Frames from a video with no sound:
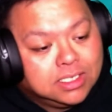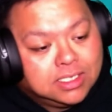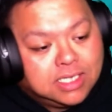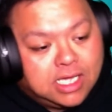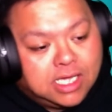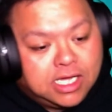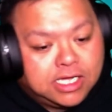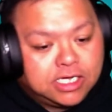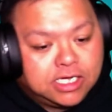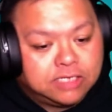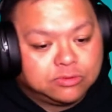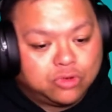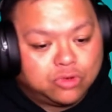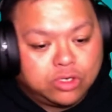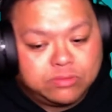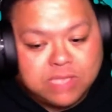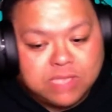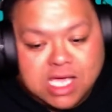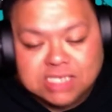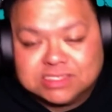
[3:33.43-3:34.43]

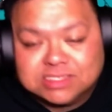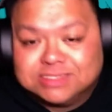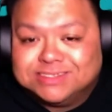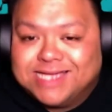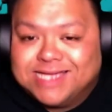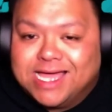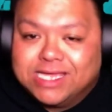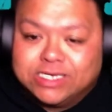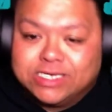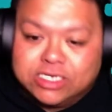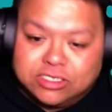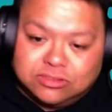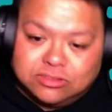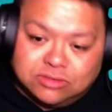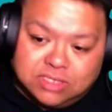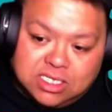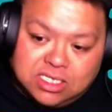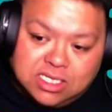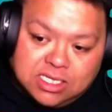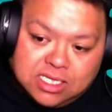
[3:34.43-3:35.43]
Grimlock the Dino.
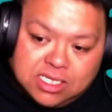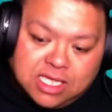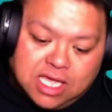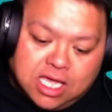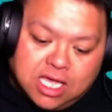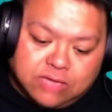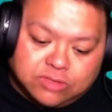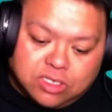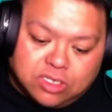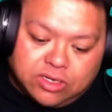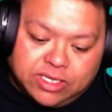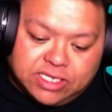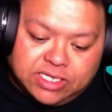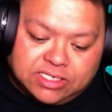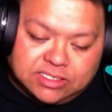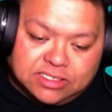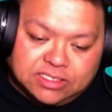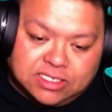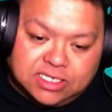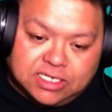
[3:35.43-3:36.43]
Go ahead
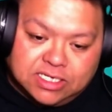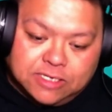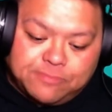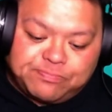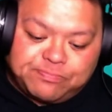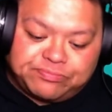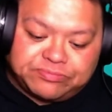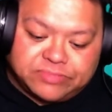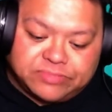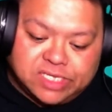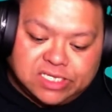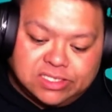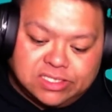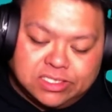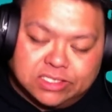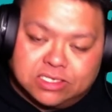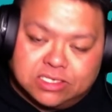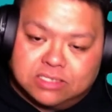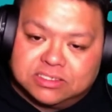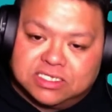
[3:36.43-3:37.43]
and
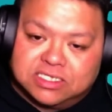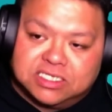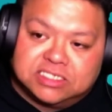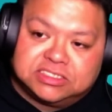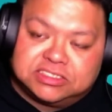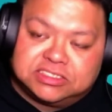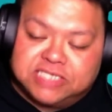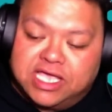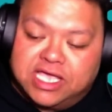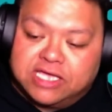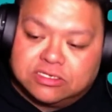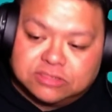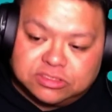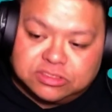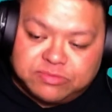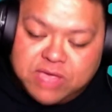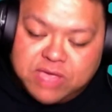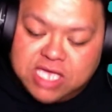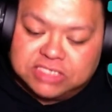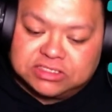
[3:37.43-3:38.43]
click onto his channel,
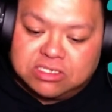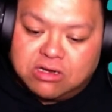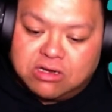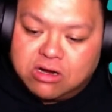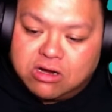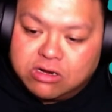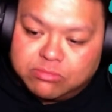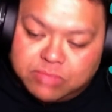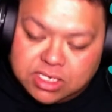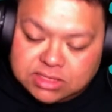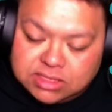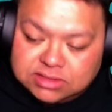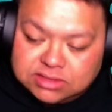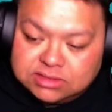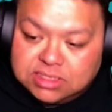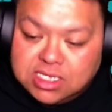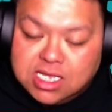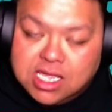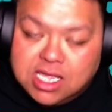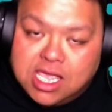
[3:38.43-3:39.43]
smash the heart button,
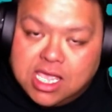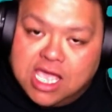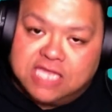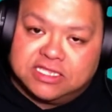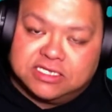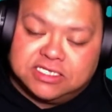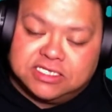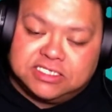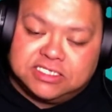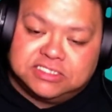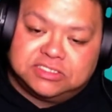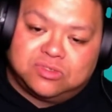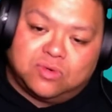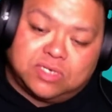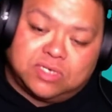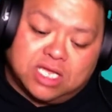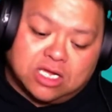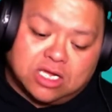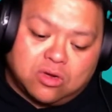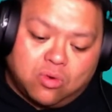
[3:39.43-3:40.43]
and then he's the one
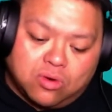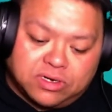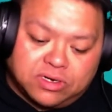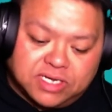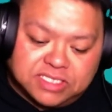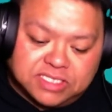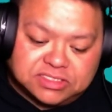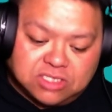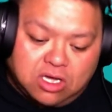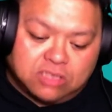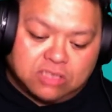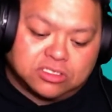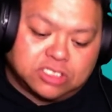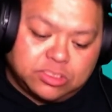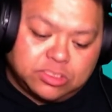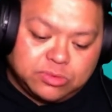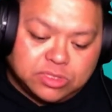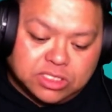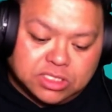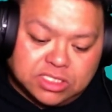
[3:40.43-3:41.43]
that coordinates all the
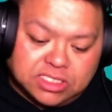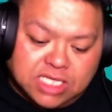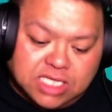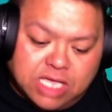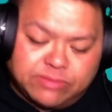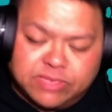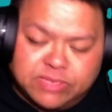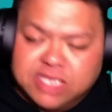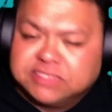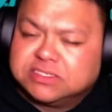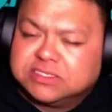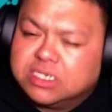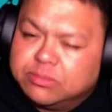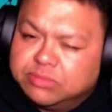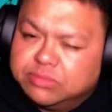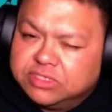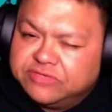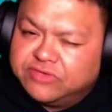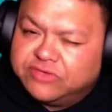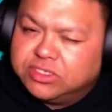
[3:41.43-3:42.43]
community game nights. And I
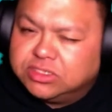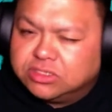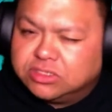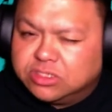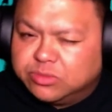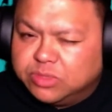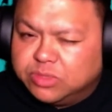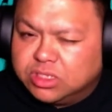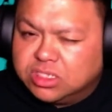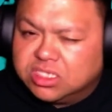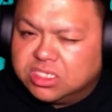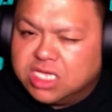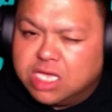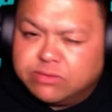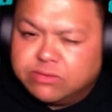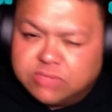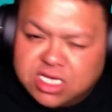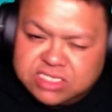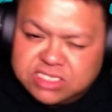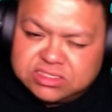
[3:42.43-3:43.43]
believe they do community game
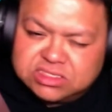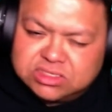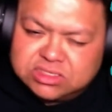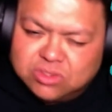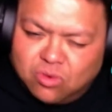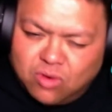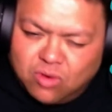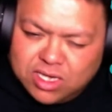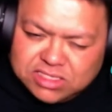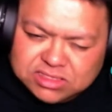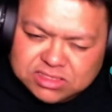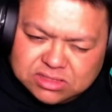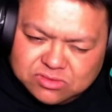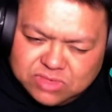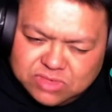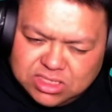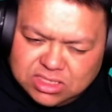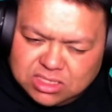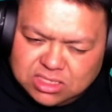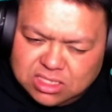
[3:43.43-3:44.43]
nights twice a
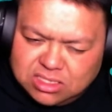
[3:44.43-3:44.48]
week,